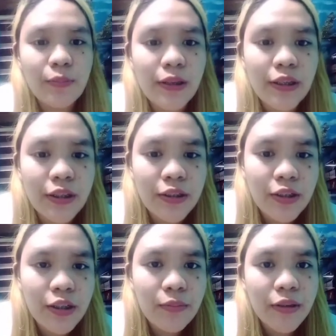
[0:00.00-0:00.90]

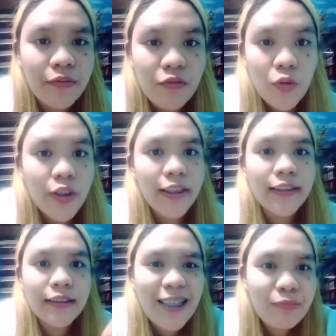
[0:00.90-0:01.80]
Baltazar, but before
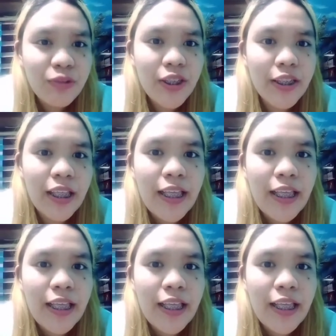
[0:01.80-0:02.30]
that, time check.